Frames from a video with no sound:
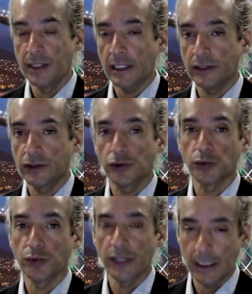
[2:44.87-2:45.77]
be
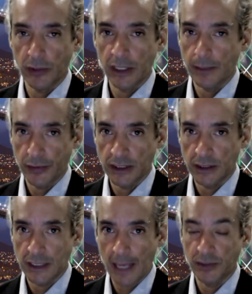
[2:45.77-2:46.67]
extremely
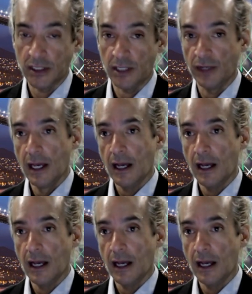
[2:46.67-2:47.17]
perceptive,